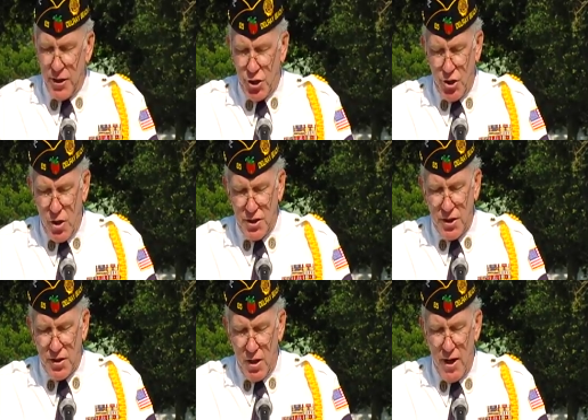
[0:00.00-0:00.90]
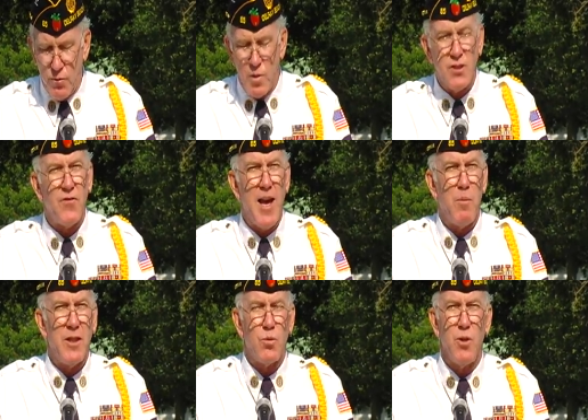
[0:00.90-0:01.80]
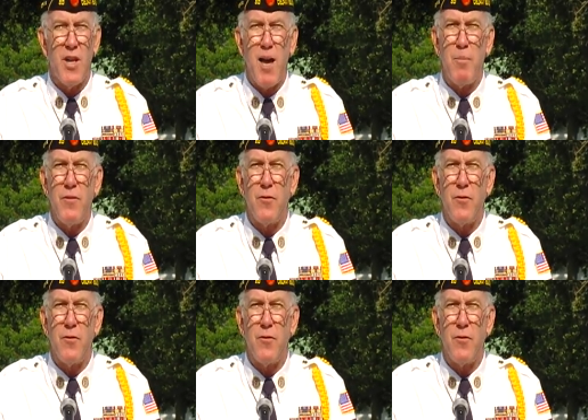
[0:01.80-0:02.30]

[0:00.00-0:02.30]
assurance that their loved ones' families will not be